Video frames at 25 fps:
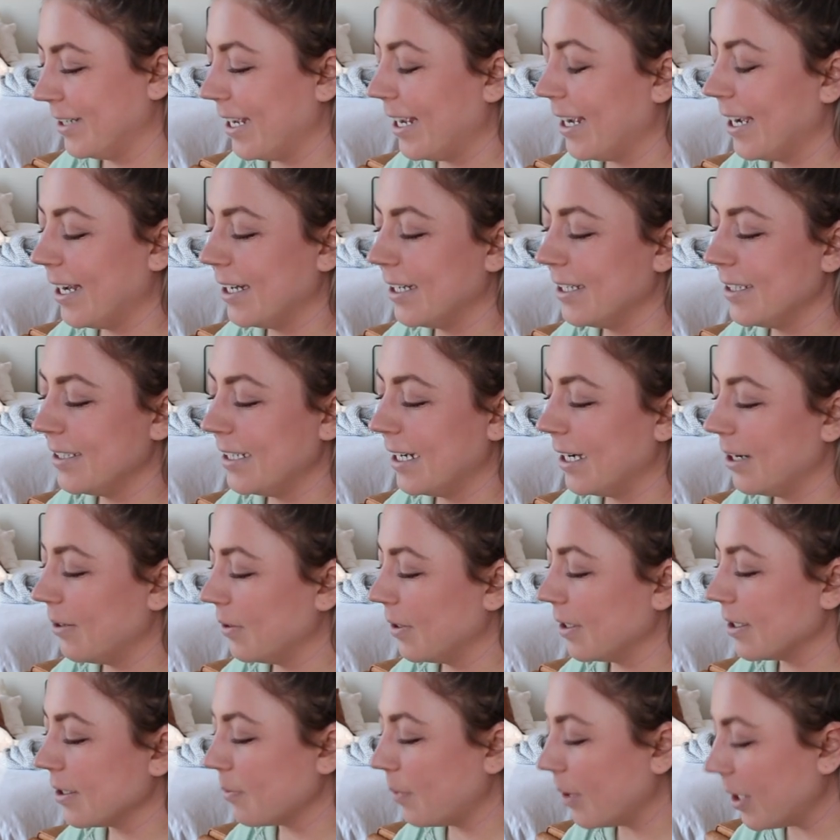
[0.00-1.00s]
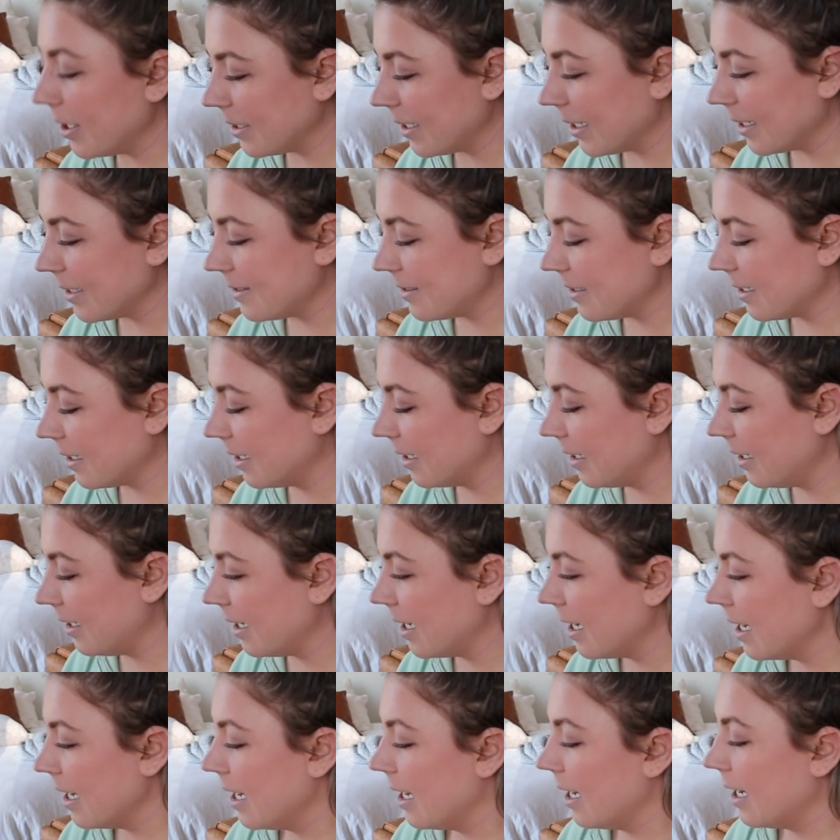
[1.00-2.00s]
and now we got the podcast done.
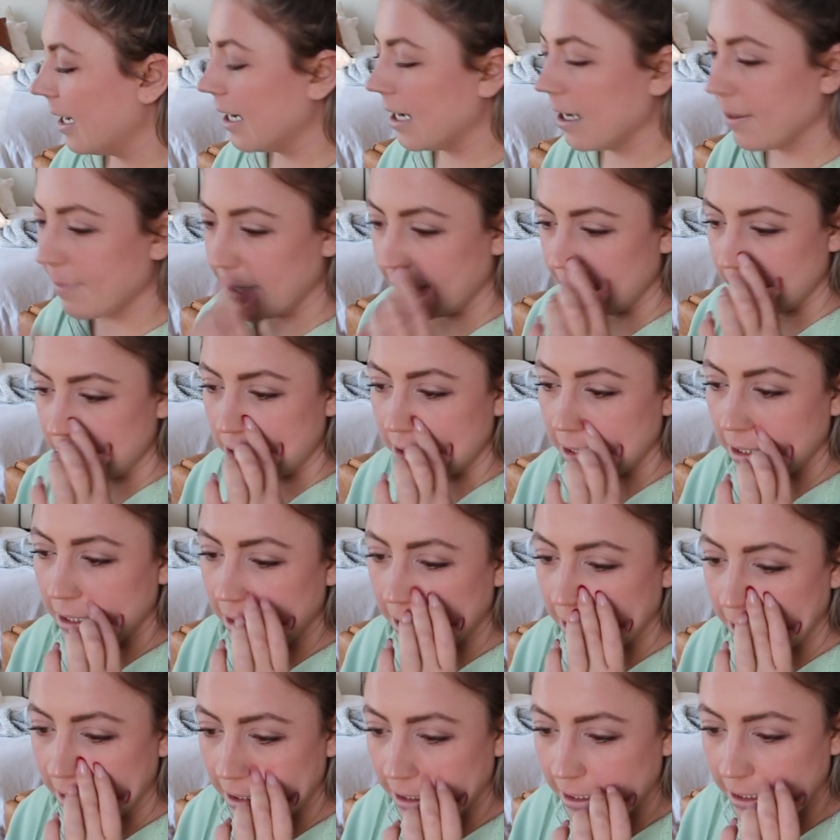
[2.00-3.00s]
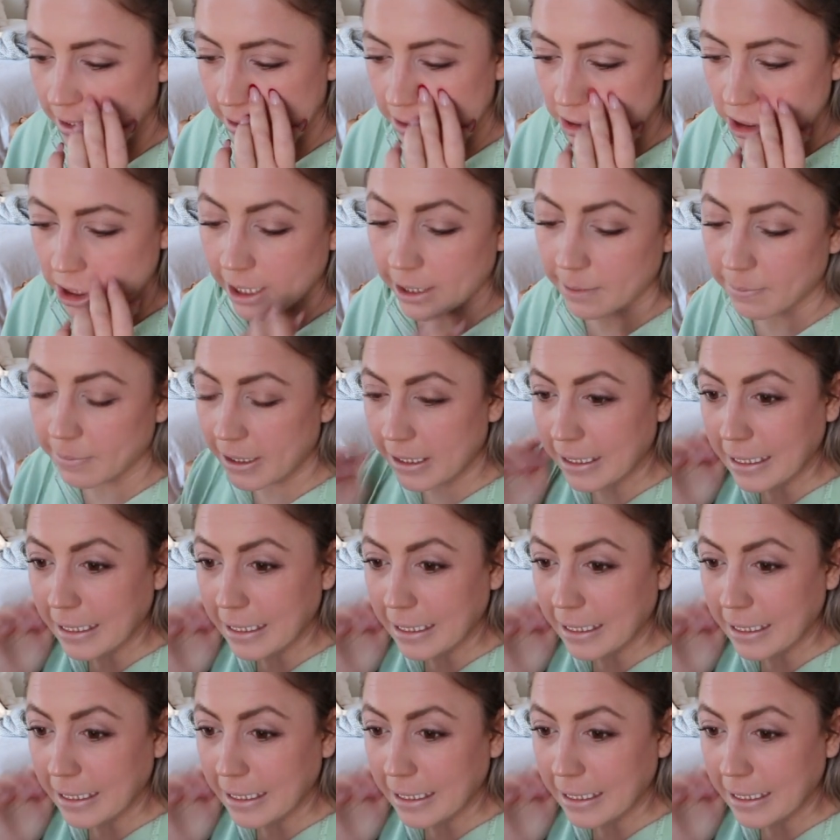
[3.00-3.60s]
Um, I did check my